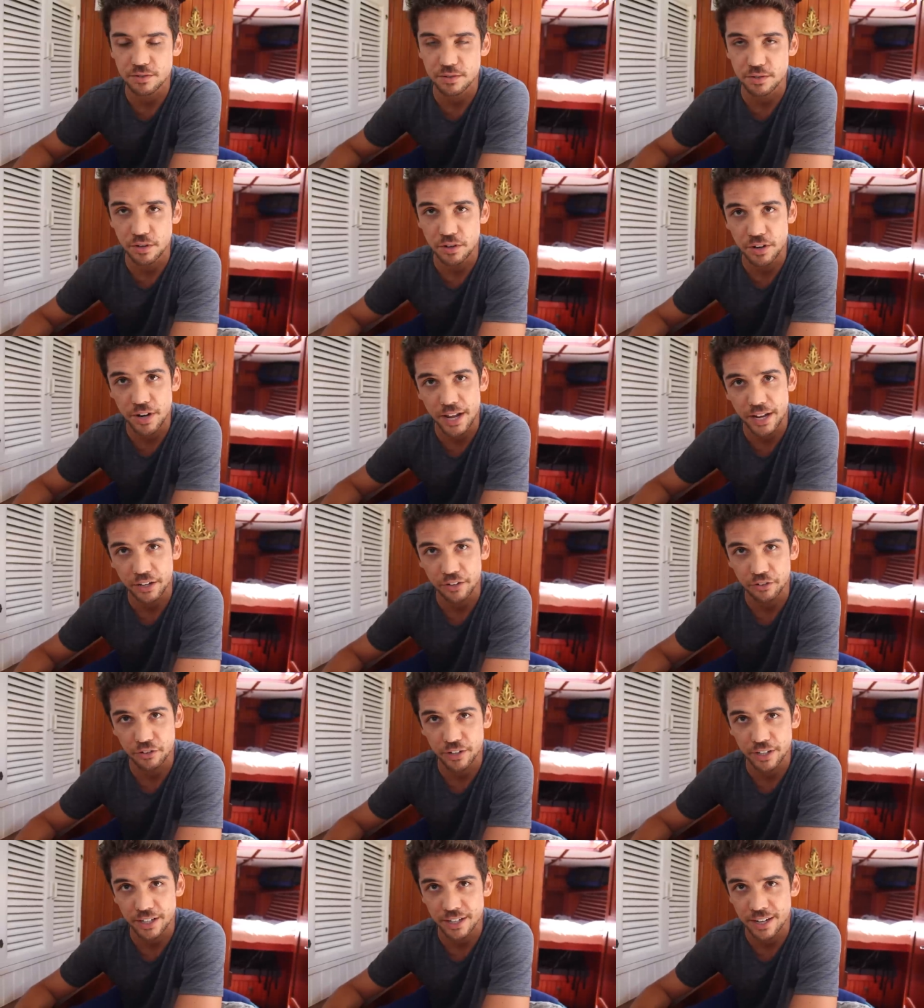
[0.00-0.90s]
stern
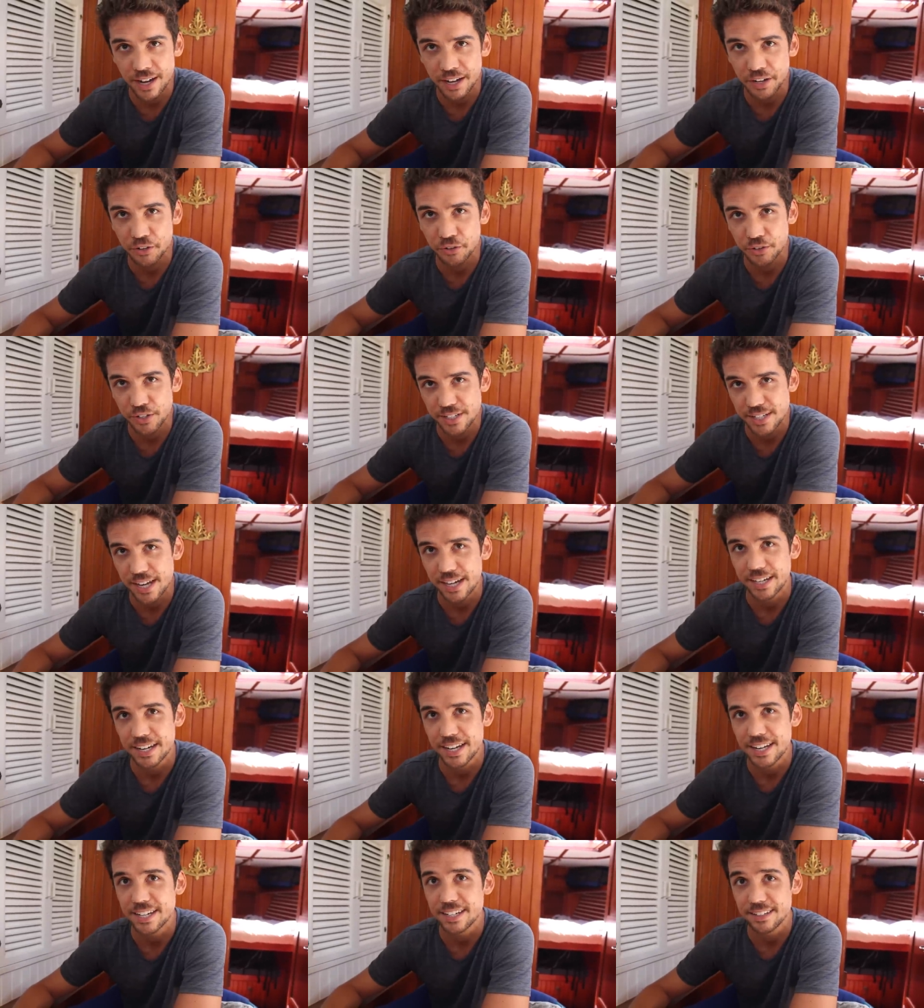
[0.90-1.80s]
anchoring and anchoring
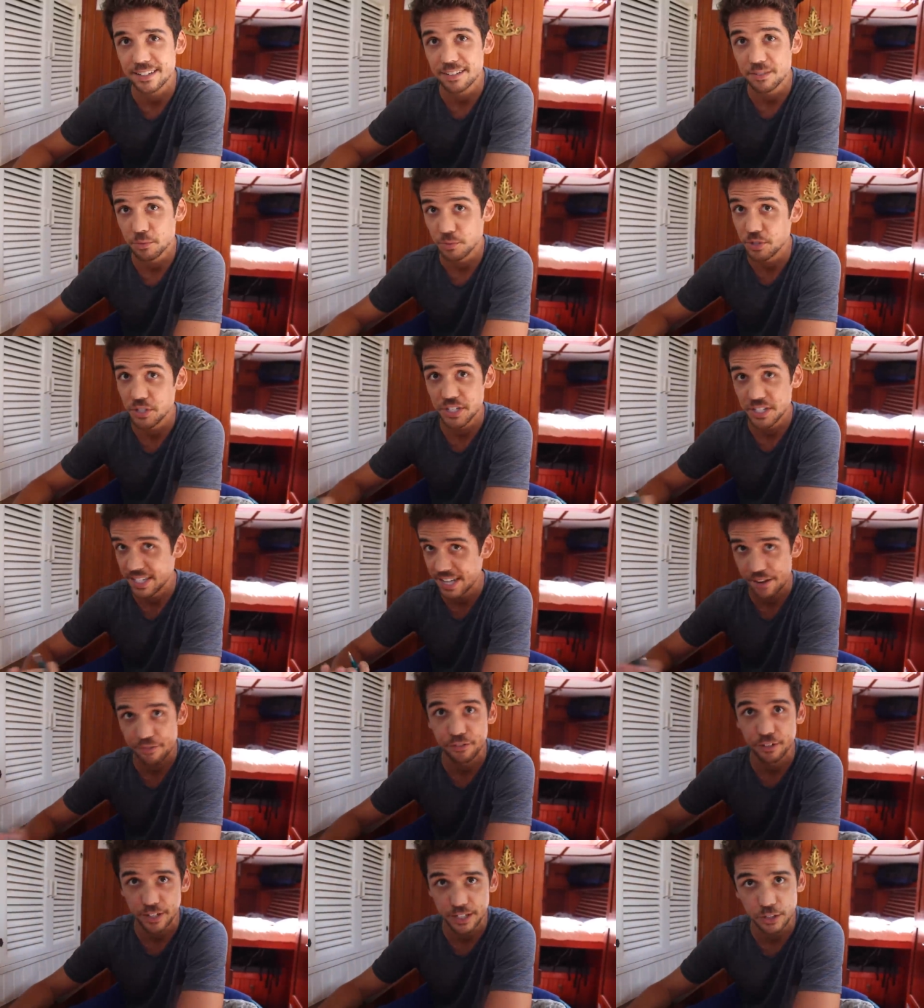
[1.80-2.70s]
technique, it
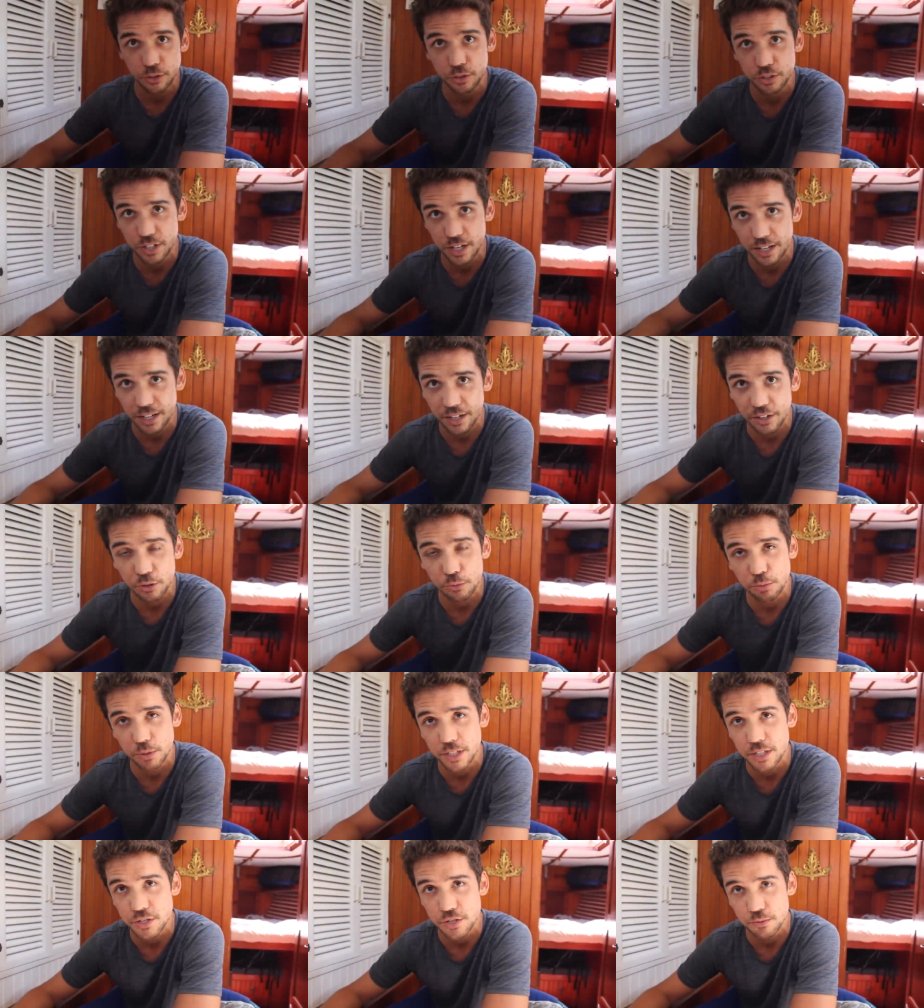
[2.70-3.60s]
definitely looked like a
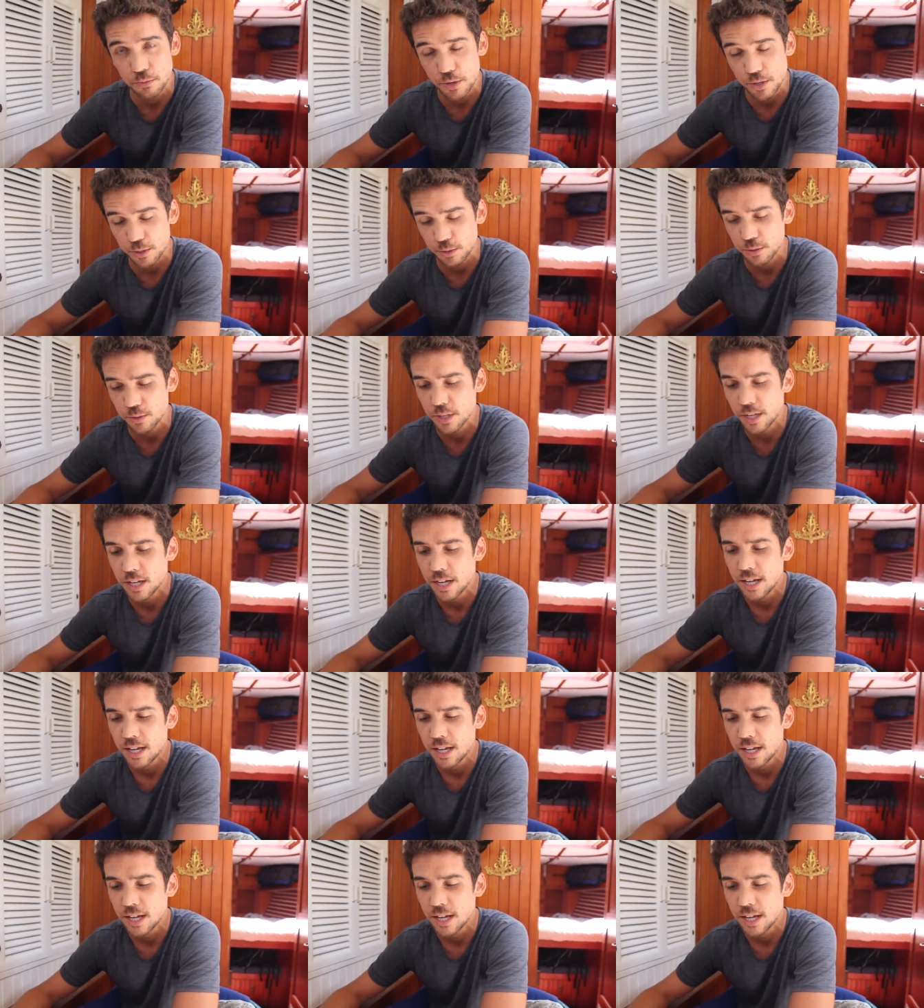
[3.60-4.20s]
complete schmozzle.